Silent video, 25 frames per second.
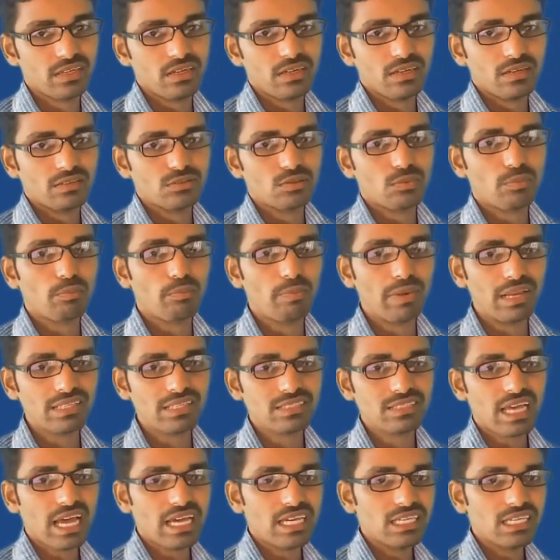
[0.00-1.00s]
So, plus
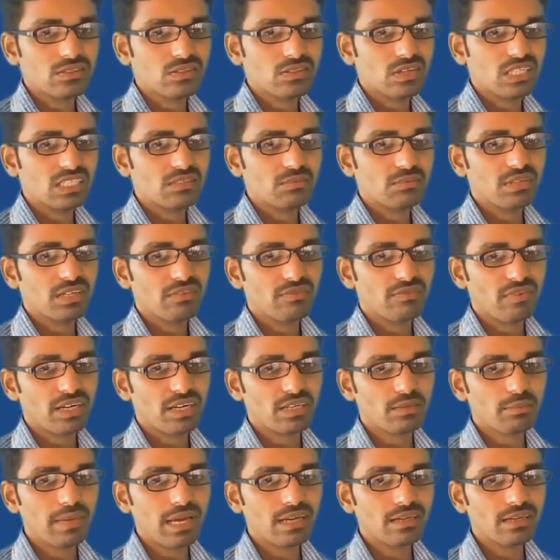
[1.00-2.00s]
I is going to be reflect
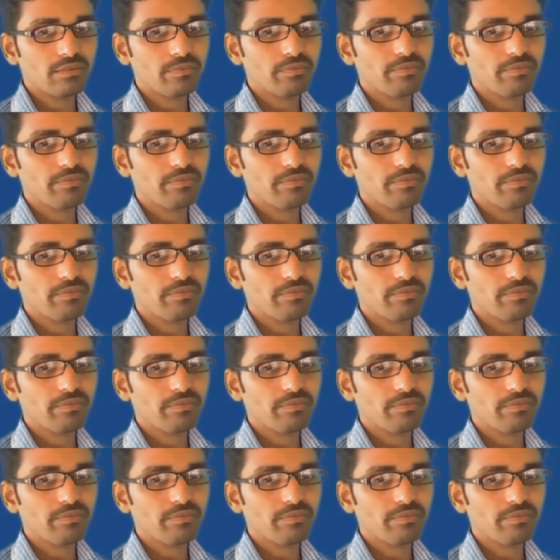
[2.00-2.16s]
back.